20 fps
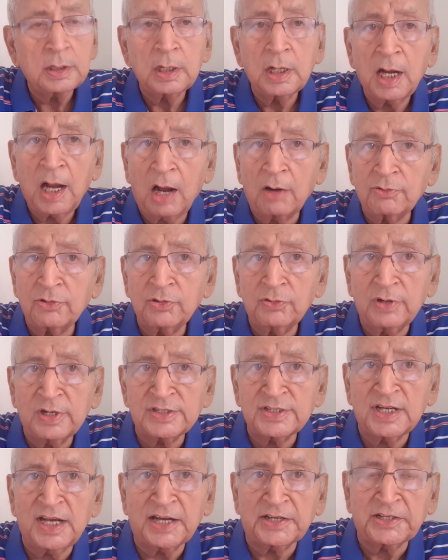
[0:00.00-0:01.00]
How do you get
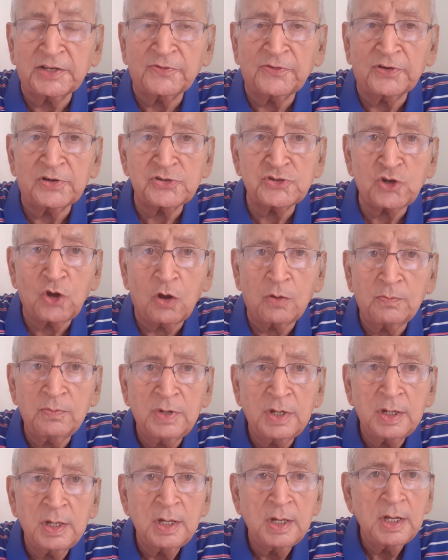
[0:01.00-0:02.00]
selected for a job?
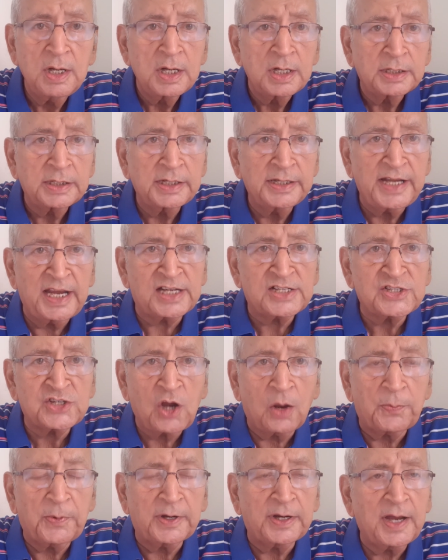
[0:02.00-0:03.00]
The next
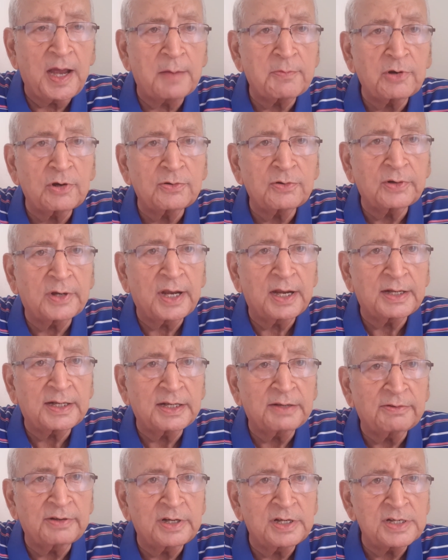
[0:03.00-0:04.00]
topic I am going to get
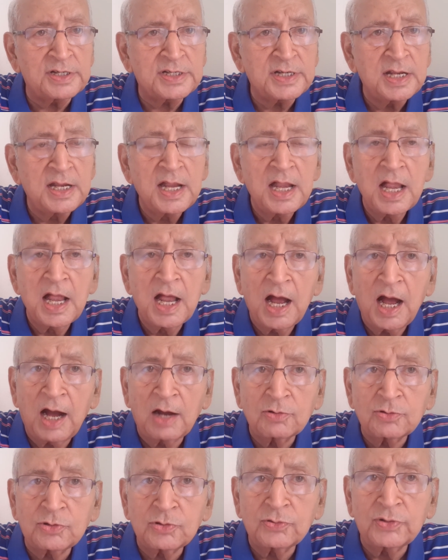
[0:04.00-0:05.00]
here is how
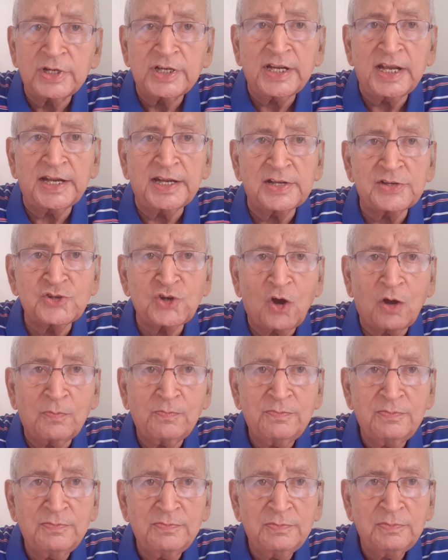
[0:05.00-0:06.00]
to retain a job.
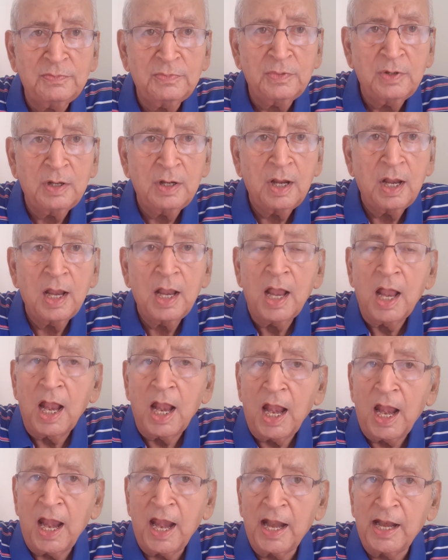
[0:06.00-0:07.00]

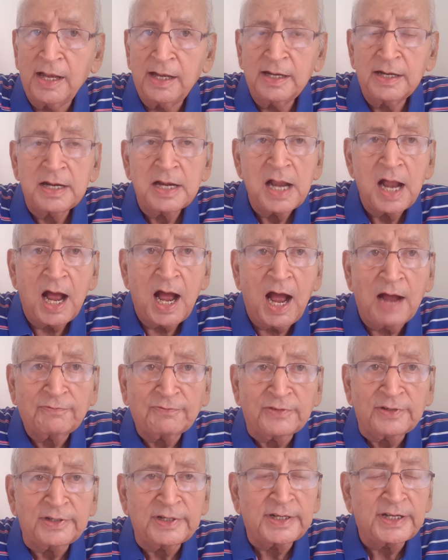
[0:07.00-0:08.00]
And
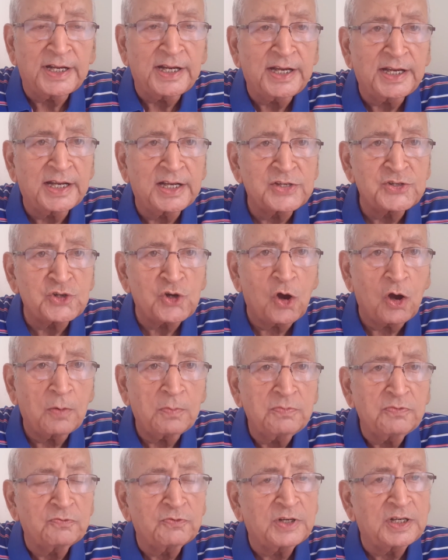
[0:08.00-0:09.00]
after retaining a
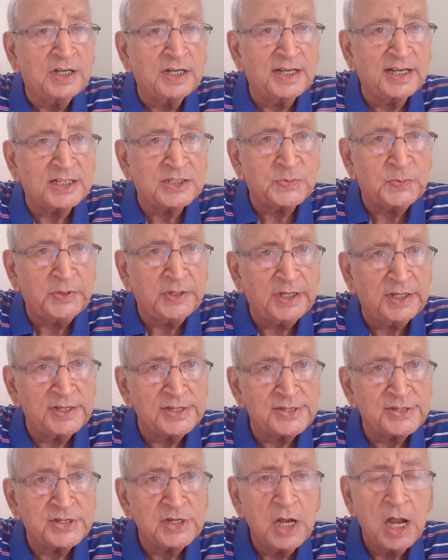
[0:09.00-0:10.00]
job with little
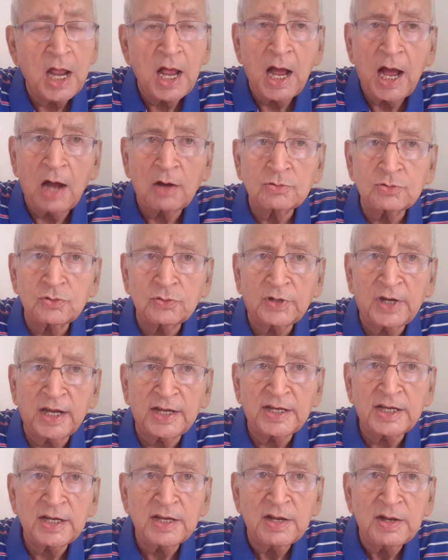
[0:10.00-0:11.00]
experience, how to
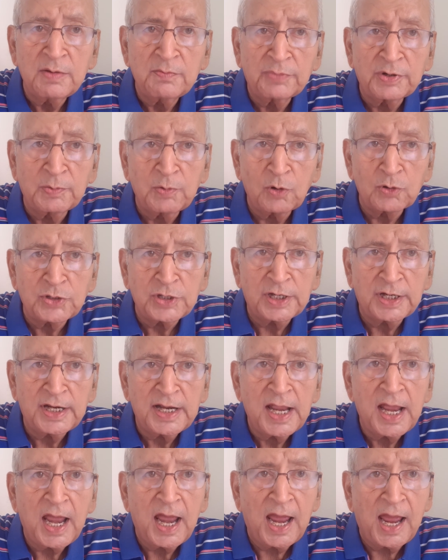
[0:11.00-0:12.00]
get promoted
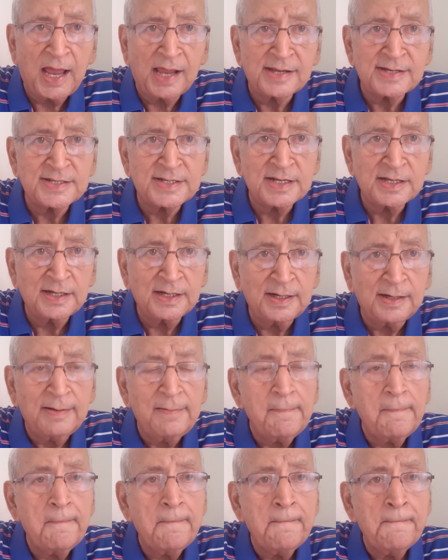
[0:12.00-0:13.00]
as a
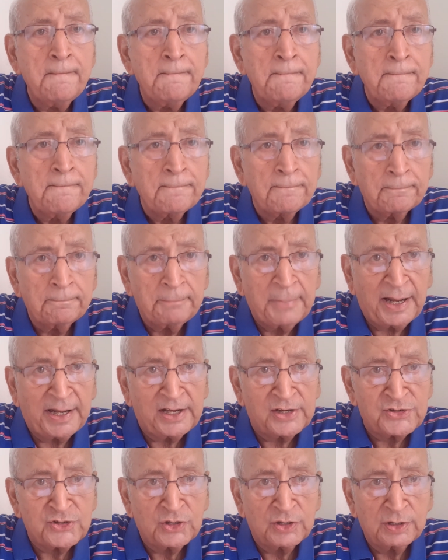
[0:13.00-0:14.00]

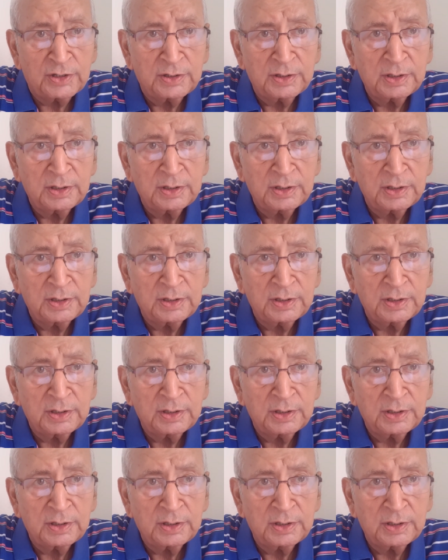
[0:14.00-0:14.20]
manager.